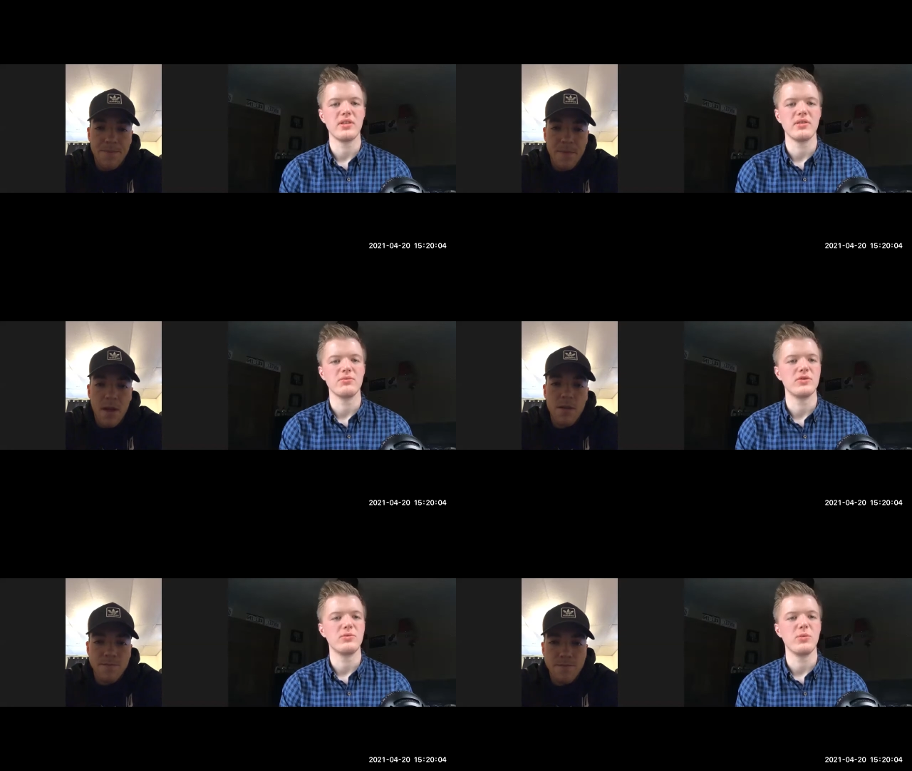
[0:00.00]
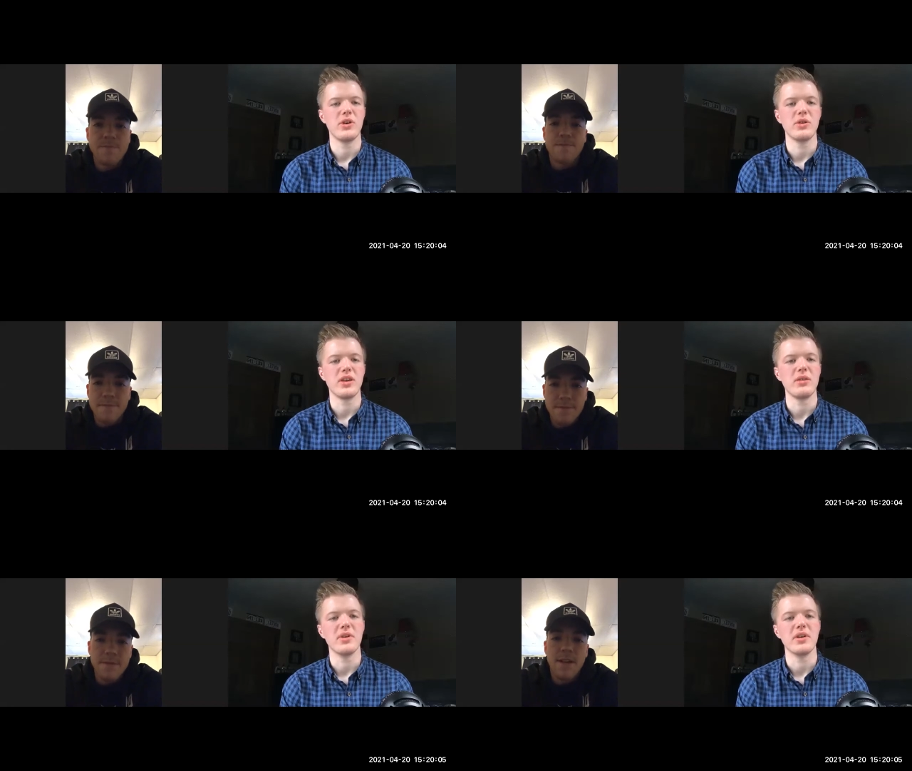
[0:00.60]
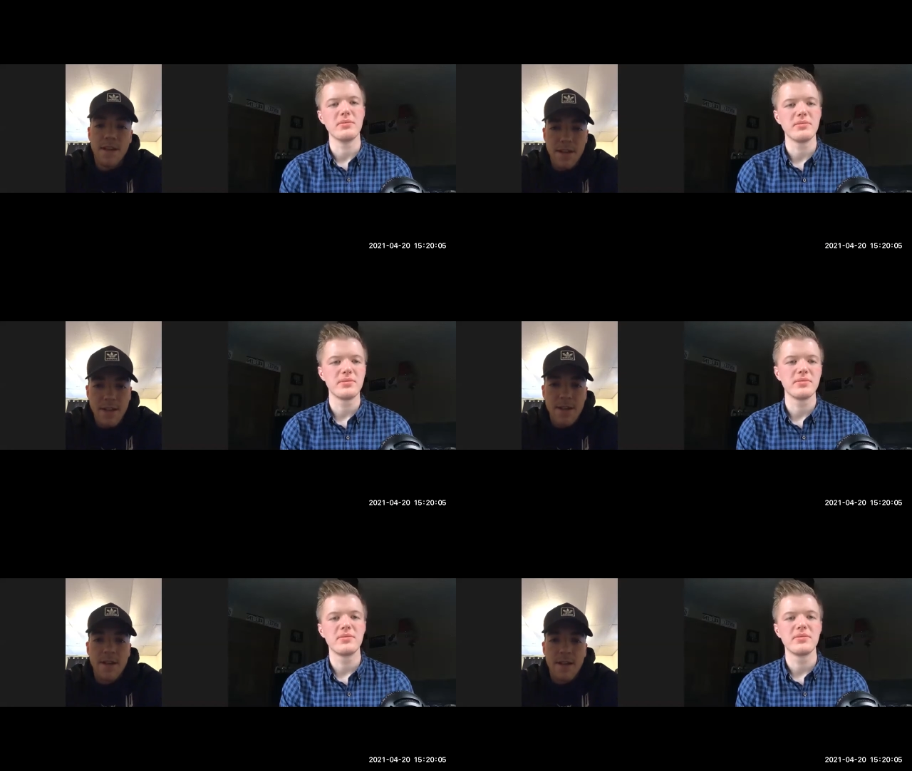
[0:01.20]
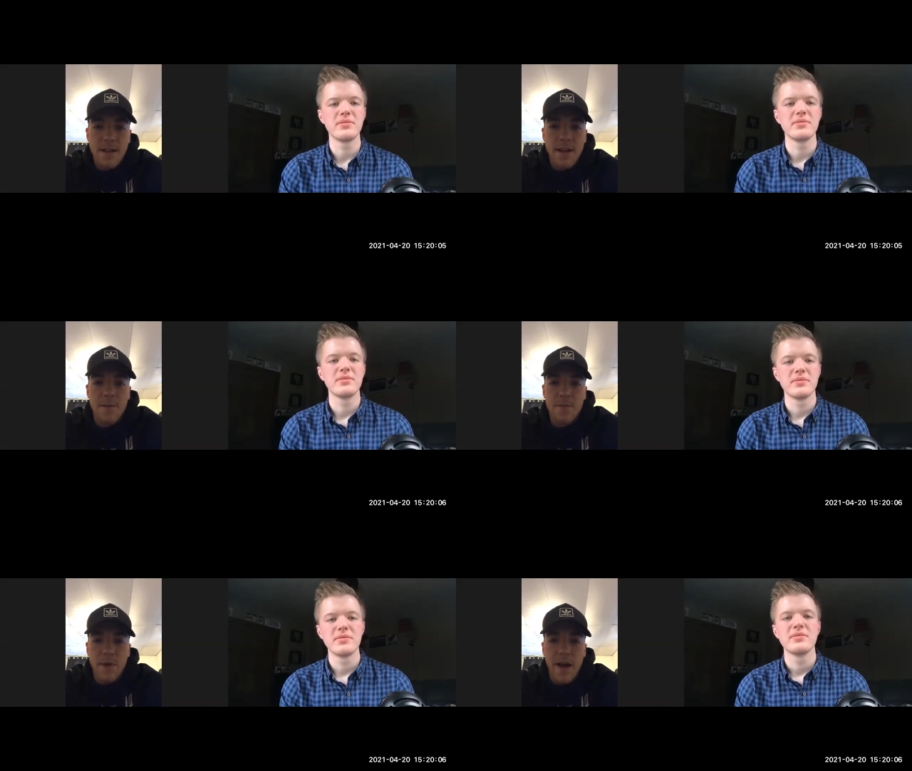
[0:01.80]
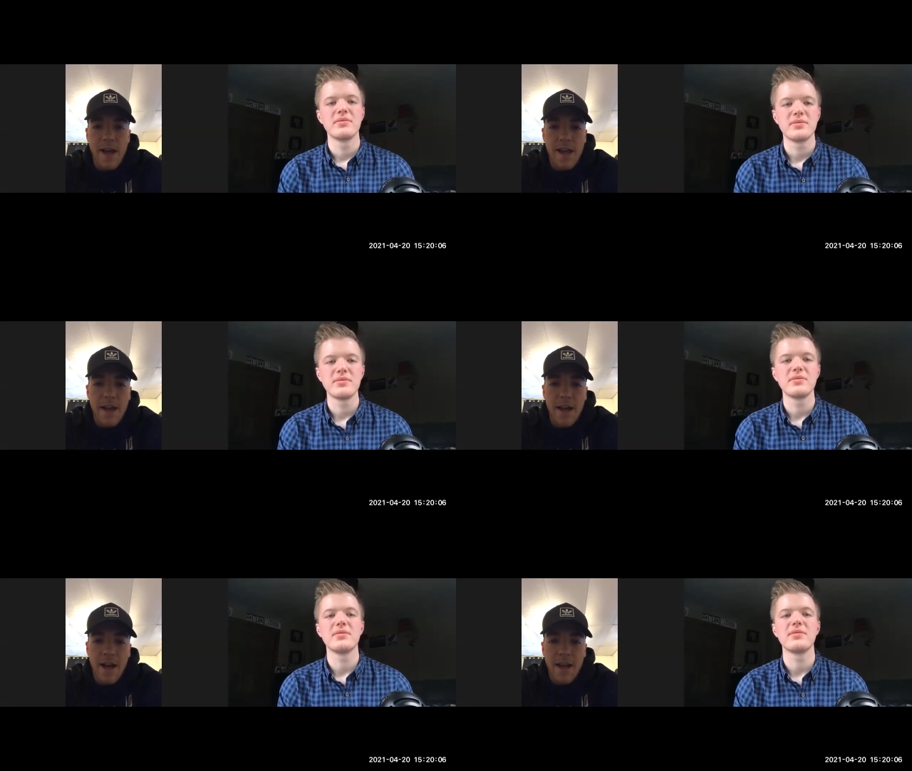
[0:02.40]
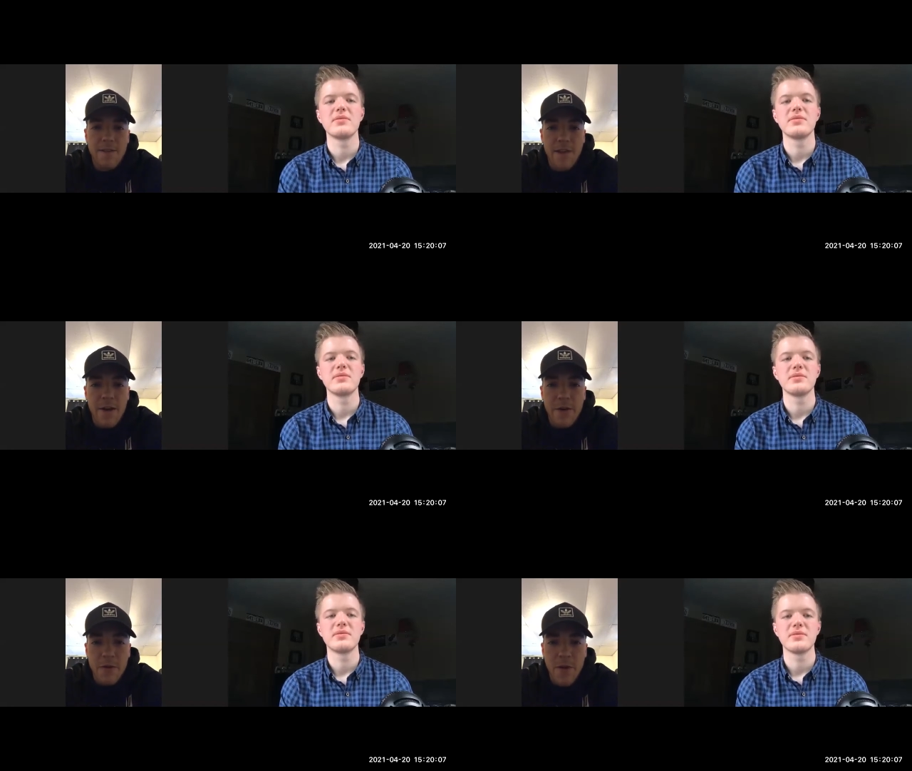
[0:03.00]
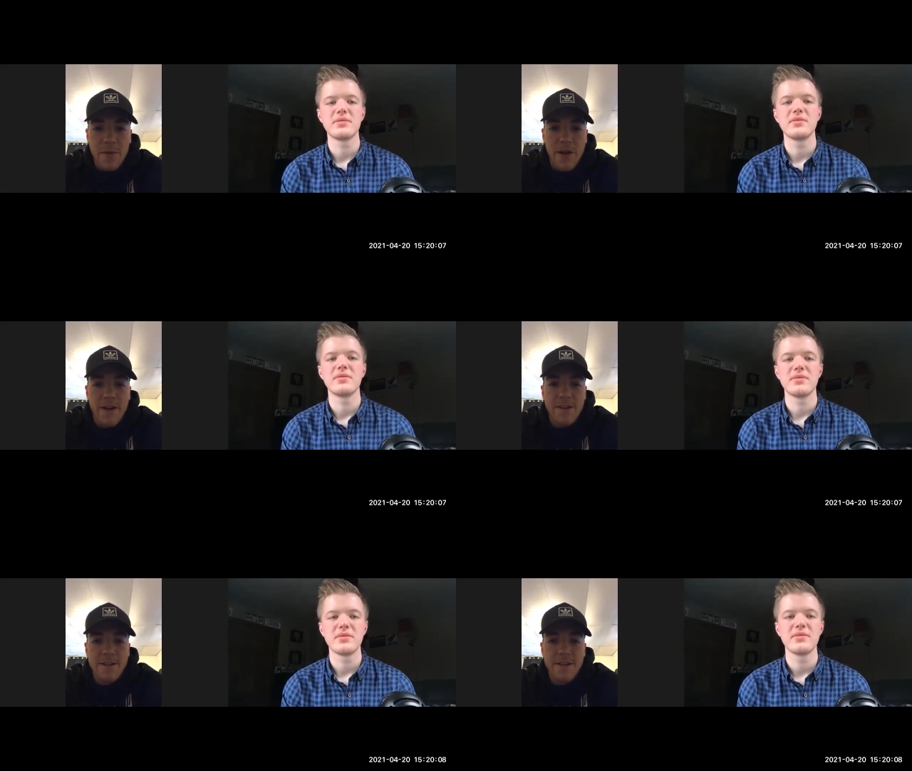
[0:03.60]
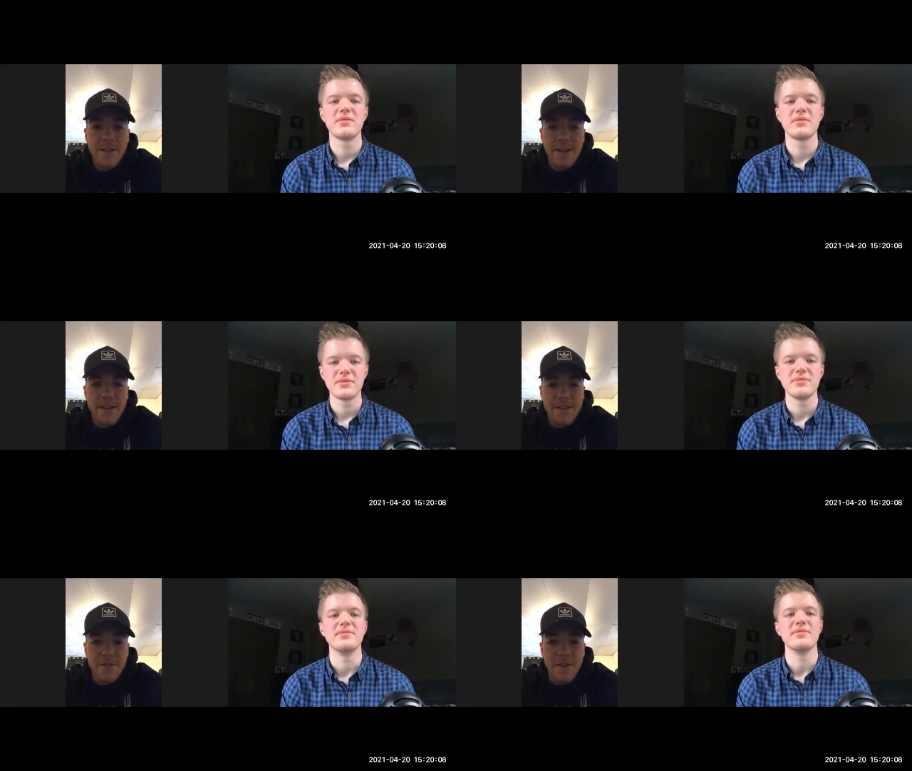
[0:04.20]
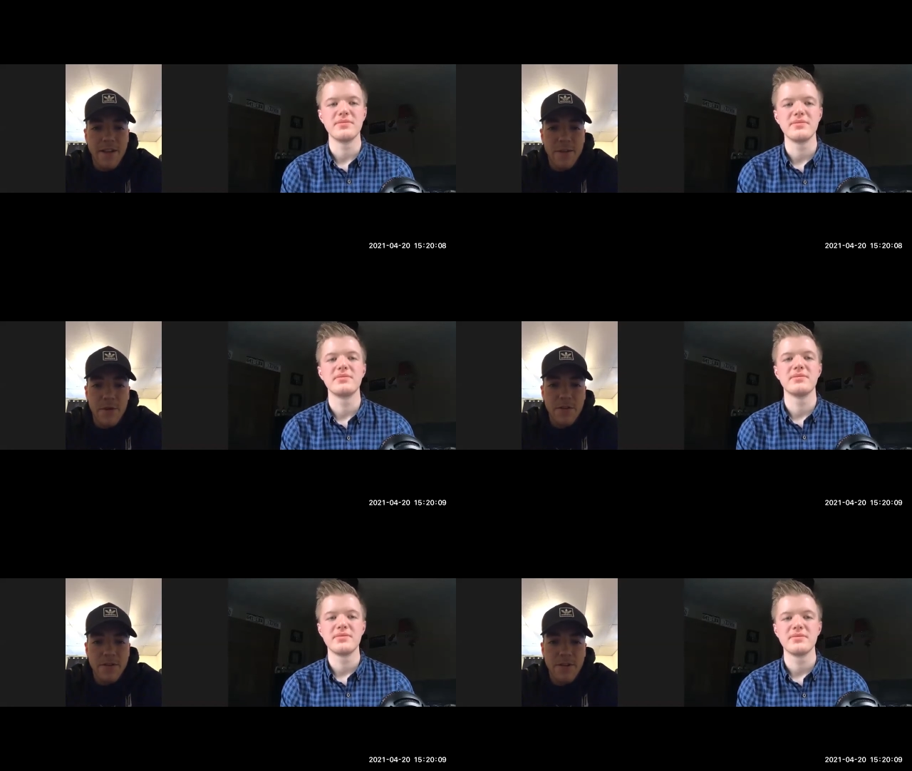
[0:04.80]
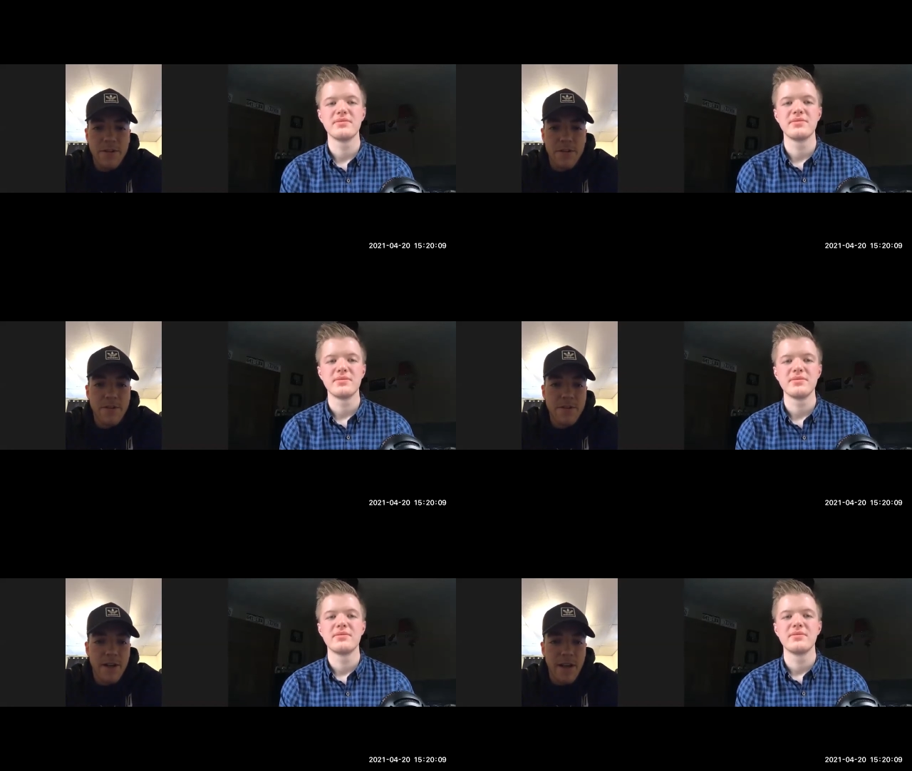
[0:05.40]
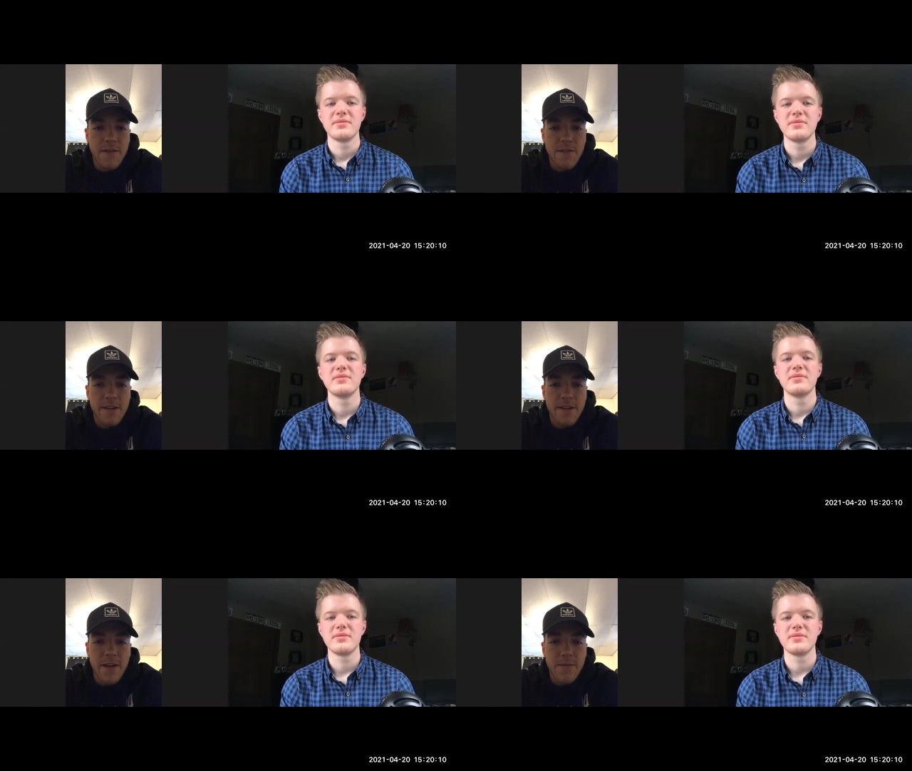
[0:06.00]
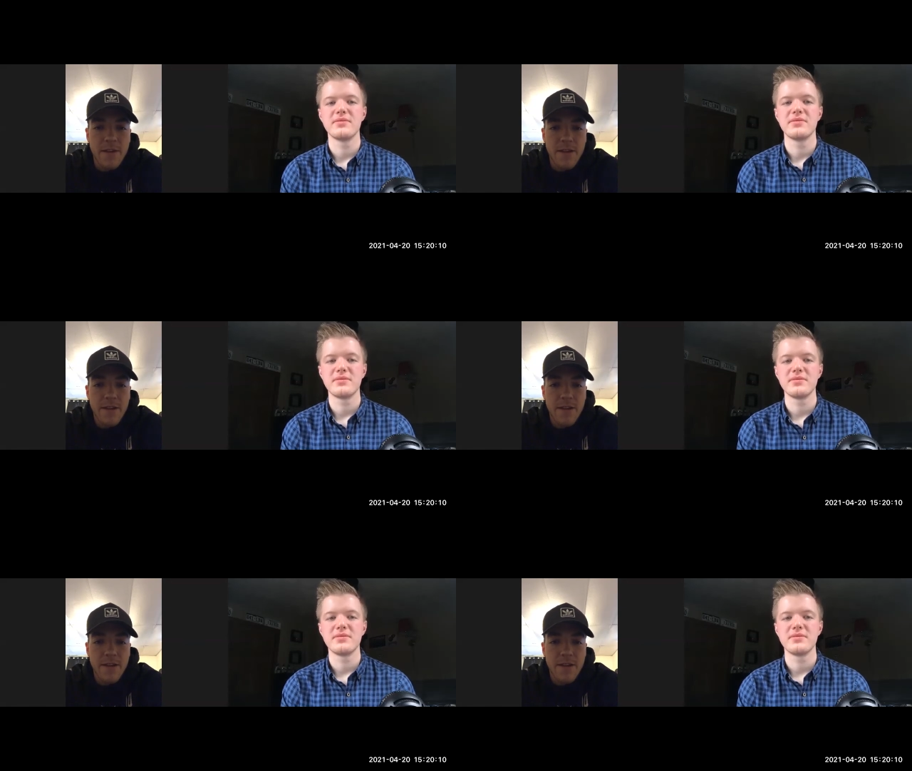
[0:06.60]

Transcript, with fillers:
Speaker 1: and where do you keep
Speaker 2: it? Yeah, I uh, I gave that one to my parents. They deserve that the most, so I gave that to them and